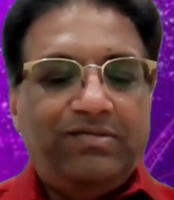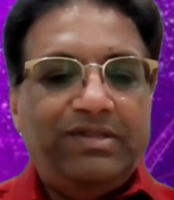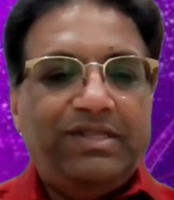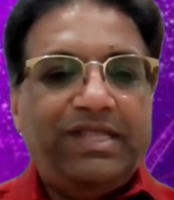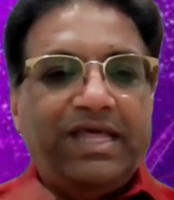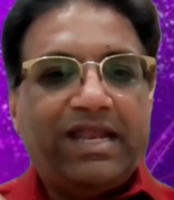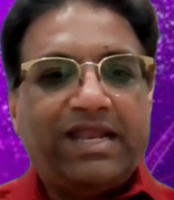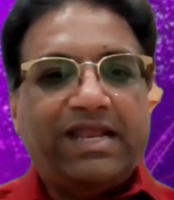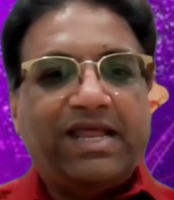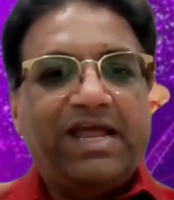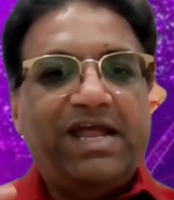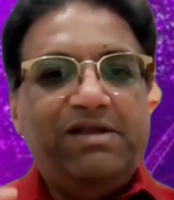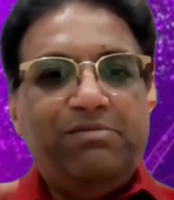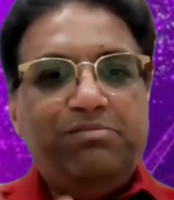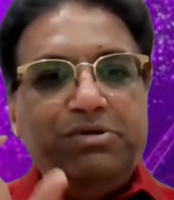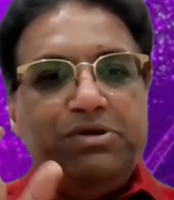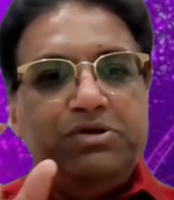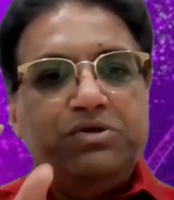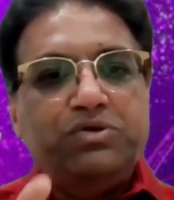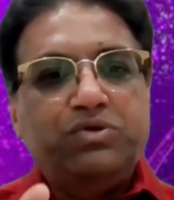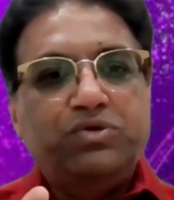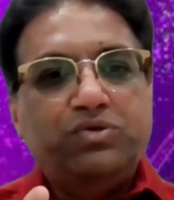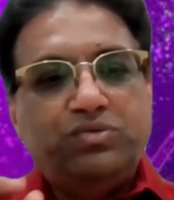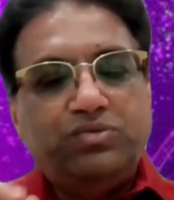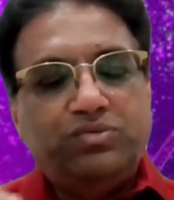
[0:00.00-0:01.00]
there can
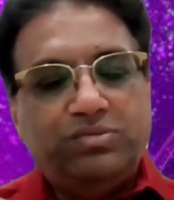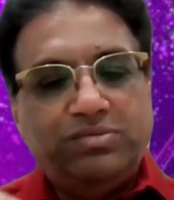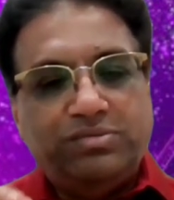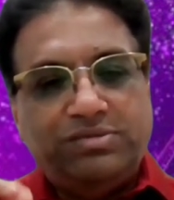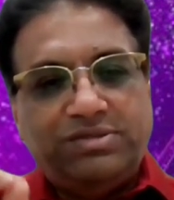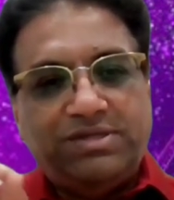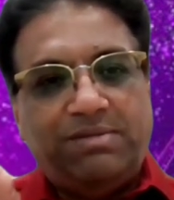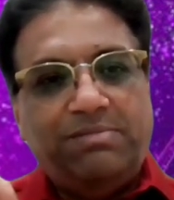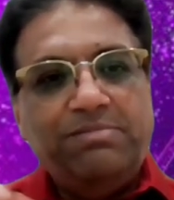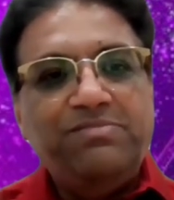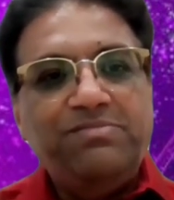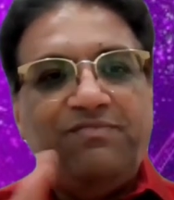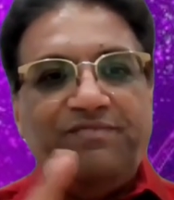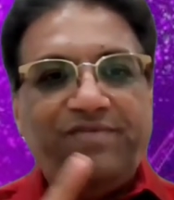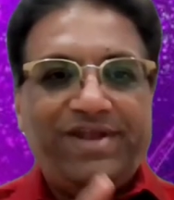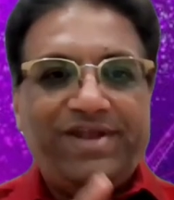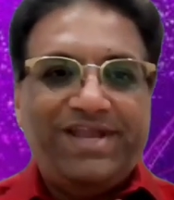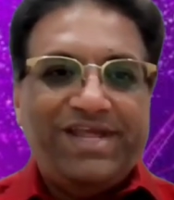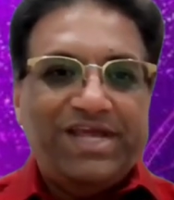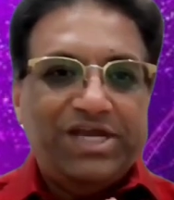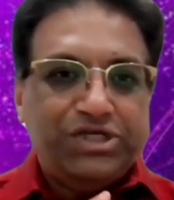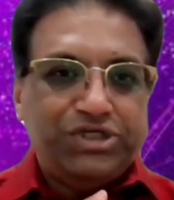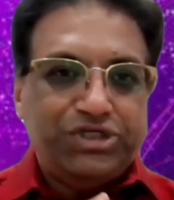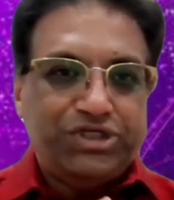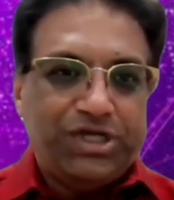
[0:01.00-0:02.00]
be some
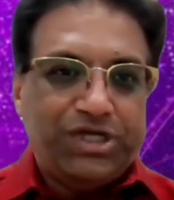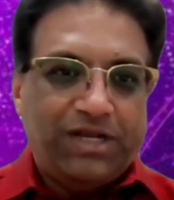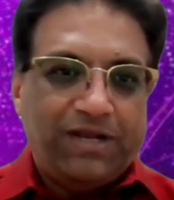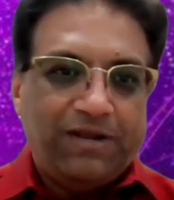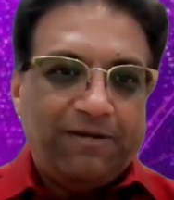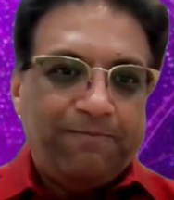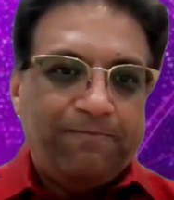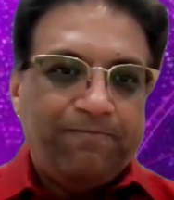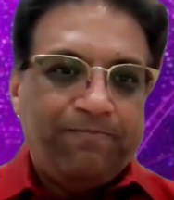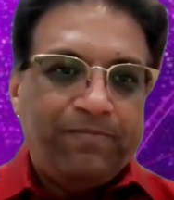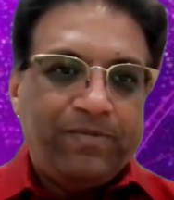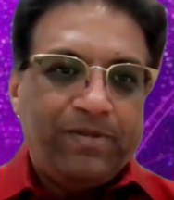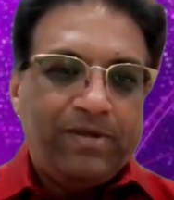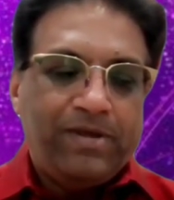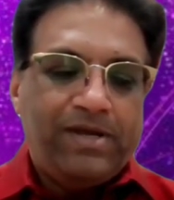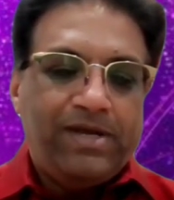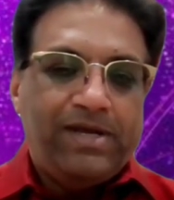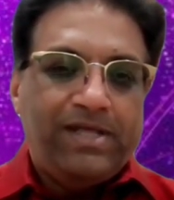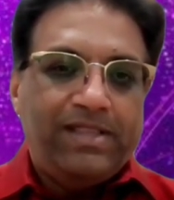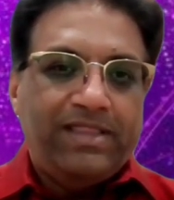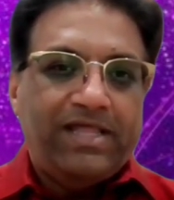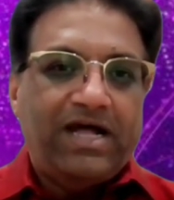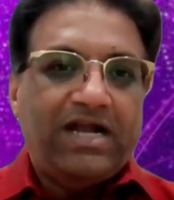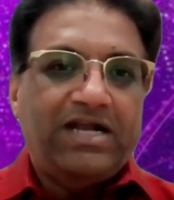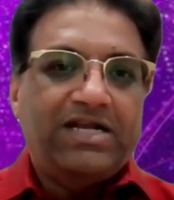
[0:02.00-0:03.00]
variation.
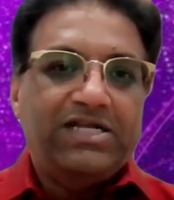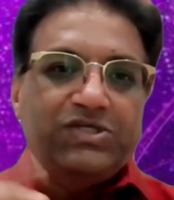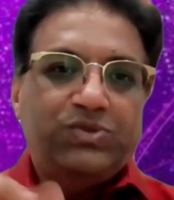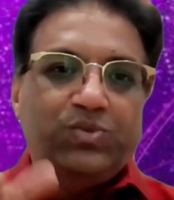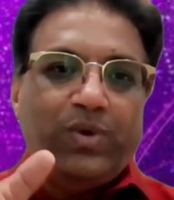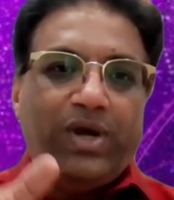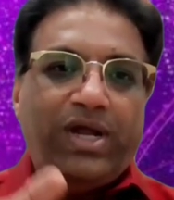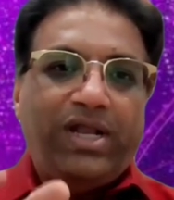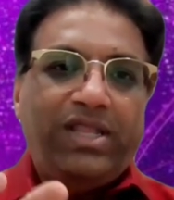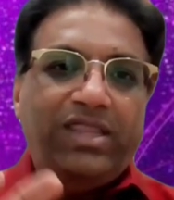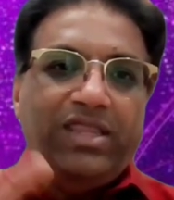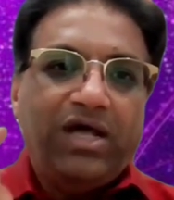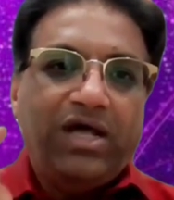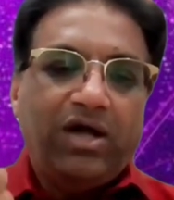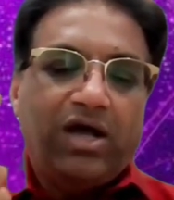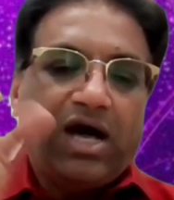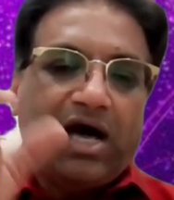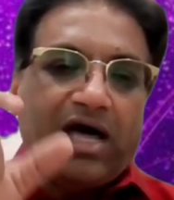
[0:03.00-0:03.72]
That is where the